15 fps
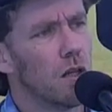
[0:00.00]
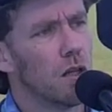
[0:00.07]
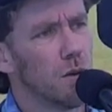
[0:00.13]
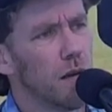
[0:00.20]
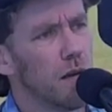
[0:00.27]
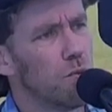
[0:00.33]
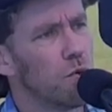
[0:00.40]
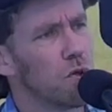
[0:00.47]
No,
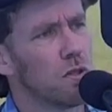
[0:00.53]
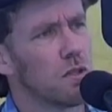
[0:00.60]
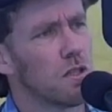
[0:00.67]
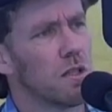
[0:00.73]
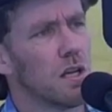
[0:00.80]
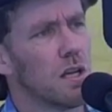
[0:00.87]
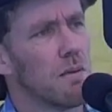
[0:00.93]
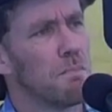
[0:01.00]
he
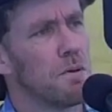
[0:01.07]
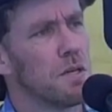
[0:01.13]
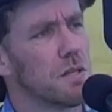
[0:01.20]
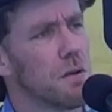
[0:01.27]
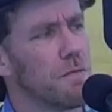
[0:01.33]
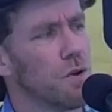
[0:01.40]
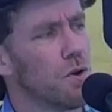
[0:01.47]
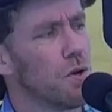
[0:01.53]
wouldn't be
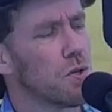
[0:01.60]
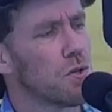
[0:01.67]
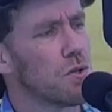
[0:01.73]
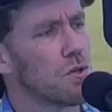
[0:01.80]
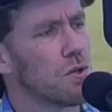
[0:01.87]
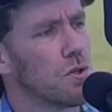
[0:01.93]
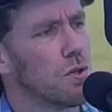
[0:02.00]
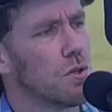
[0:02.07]
the
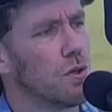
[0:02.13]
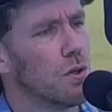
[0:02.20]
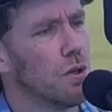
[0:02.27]
first.